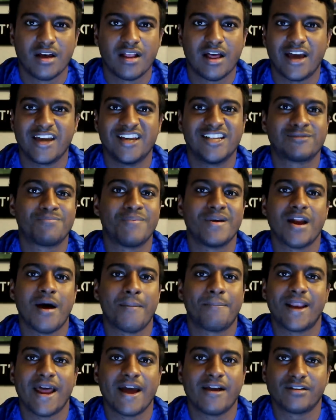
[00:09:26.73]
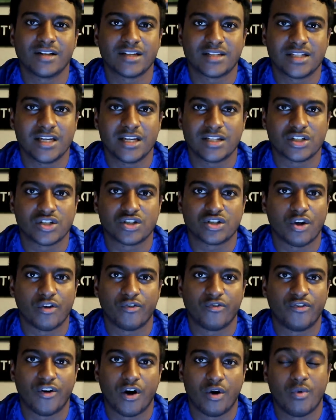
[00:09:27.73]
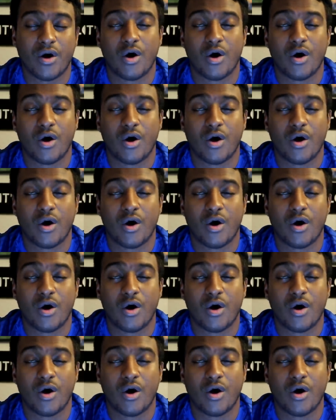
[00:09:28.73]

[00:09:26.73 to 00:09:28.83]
Like, he's been our player of the season so far,